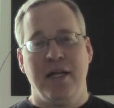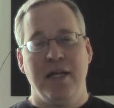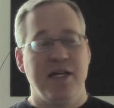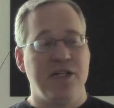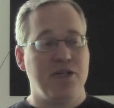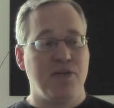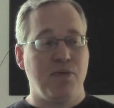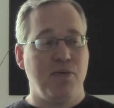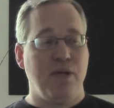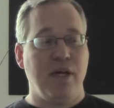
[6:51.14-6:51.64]

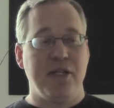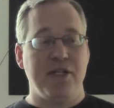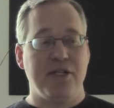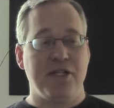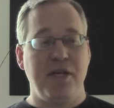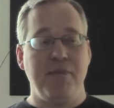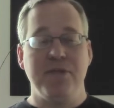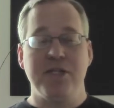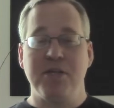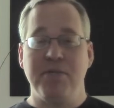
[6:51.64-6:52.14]
That
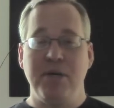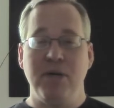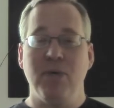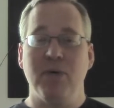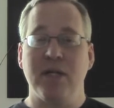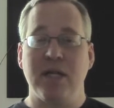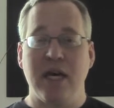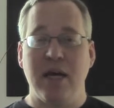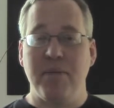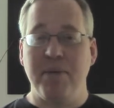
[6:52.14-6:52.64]
seems to be
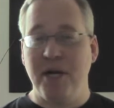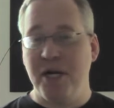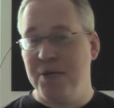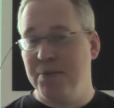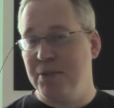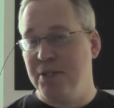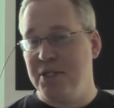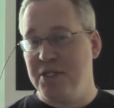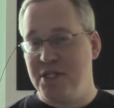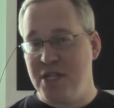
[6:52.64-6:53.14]
what that
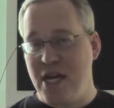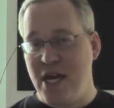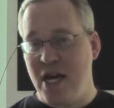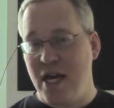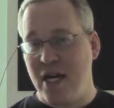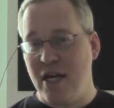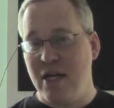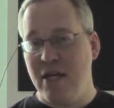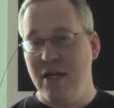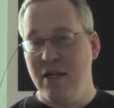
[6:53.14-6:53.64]
parable is
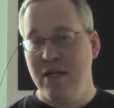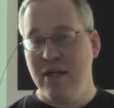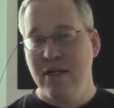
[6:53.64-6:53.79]
saying.